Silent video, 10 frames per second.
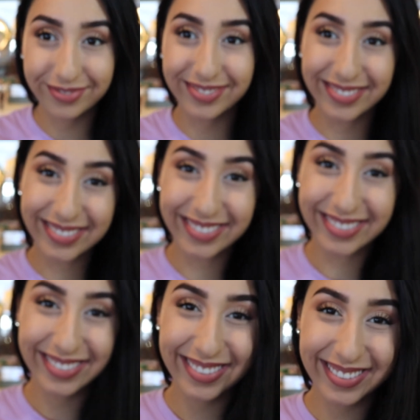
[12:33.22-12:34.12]
And
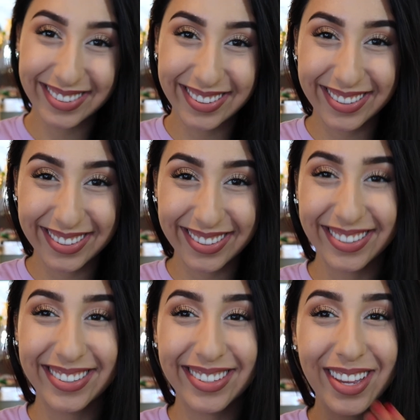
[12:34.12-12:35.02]
that is
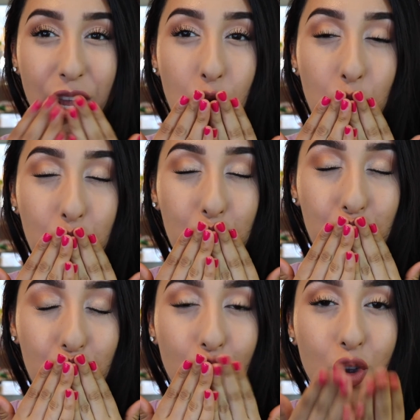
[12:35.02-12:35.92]
it. I hope you
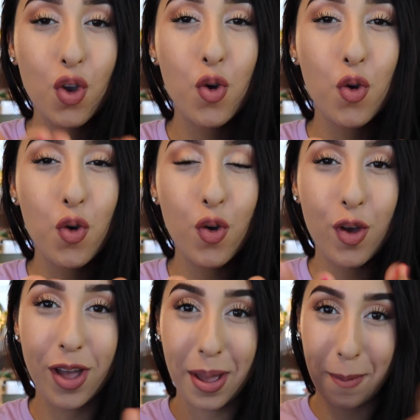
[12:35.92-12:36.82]
guys enjoy,
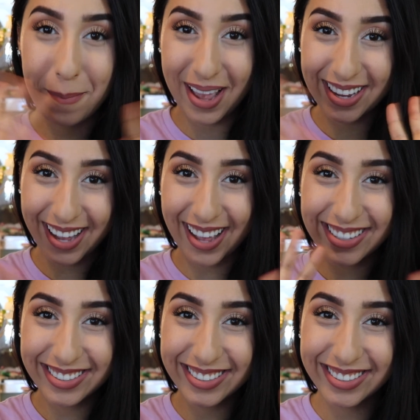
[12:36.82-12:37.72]
and I love you guys
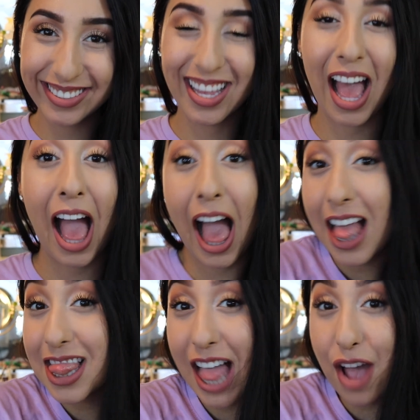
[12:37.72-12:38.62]
so much. And if
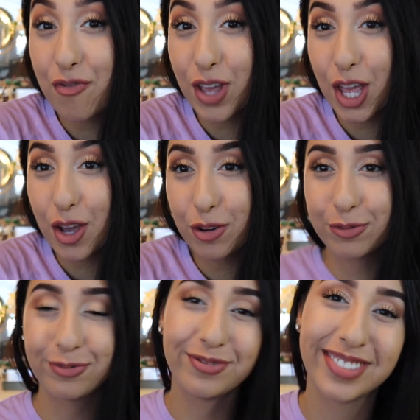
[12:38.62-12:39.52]
you guys want to
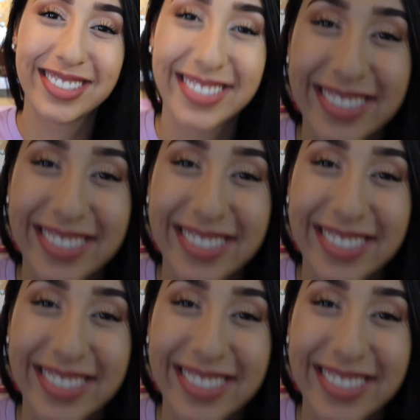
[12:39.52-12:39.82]
subscribe